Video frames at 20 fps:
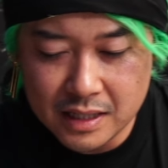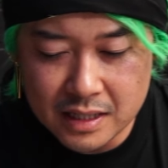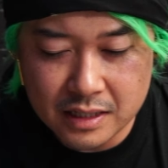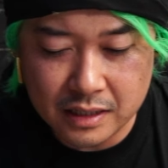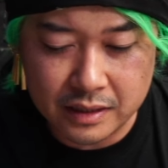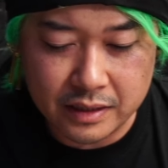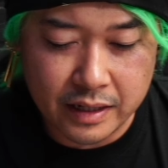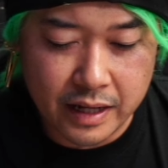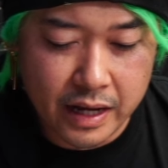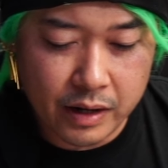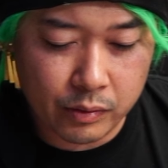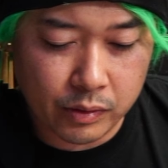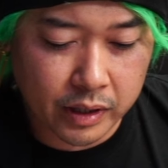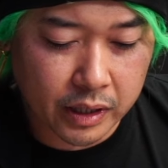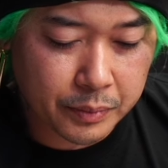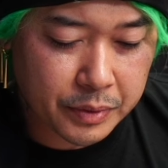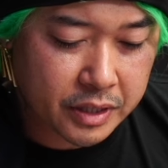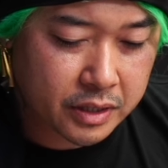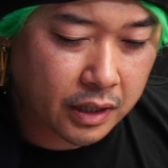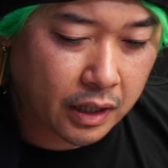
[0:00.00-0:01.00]
So today we're
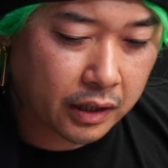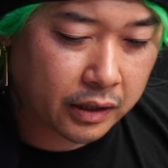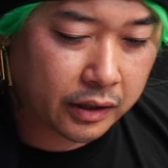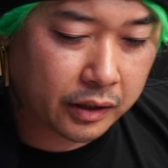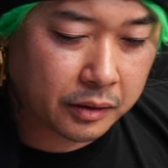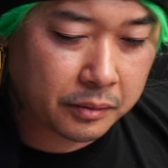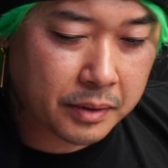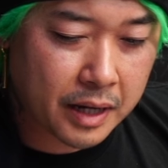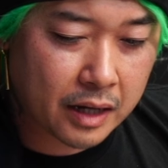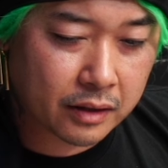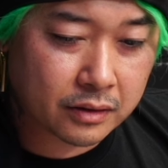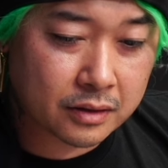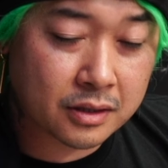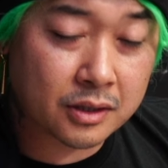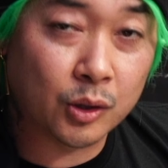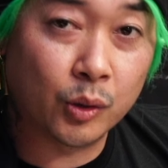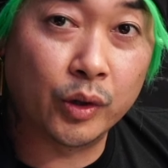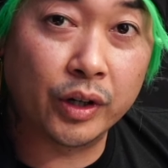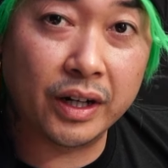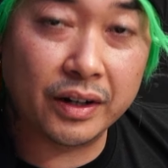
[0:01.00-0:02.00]
going to be talking about the
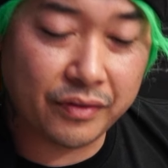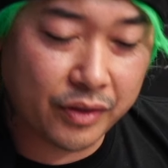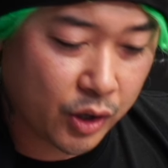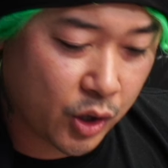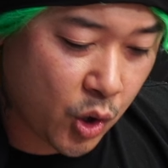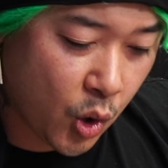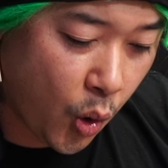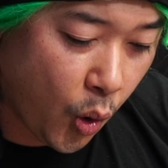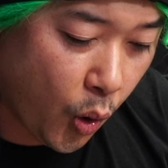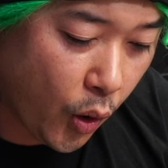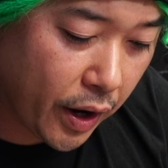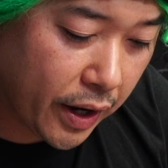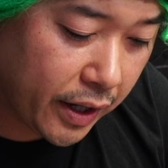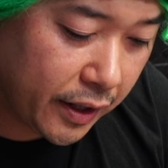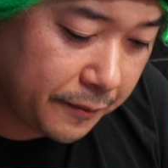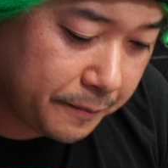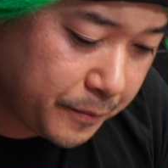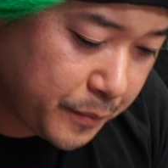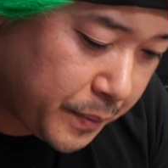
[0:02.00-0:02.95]
story of the koi.